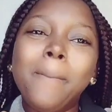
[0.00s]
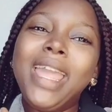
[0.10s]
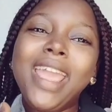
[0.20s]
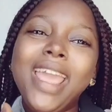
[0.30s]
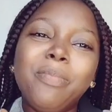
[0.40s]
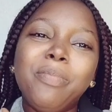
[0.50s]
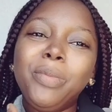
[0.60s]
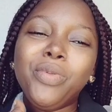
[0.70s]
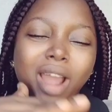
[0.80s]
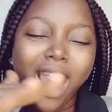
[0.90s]
My Ghana
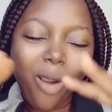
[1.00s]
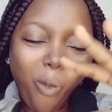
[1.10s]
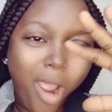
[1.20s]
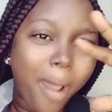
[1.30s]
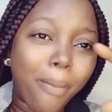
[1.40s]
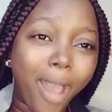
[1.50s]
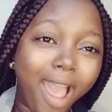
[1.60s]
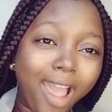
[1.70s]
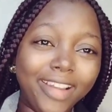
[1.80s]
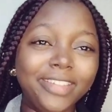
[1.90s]
people,
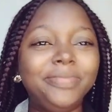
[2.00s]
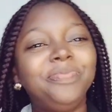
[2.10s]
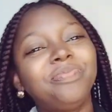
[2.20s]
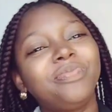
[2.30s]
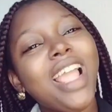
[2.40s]
Akwaba.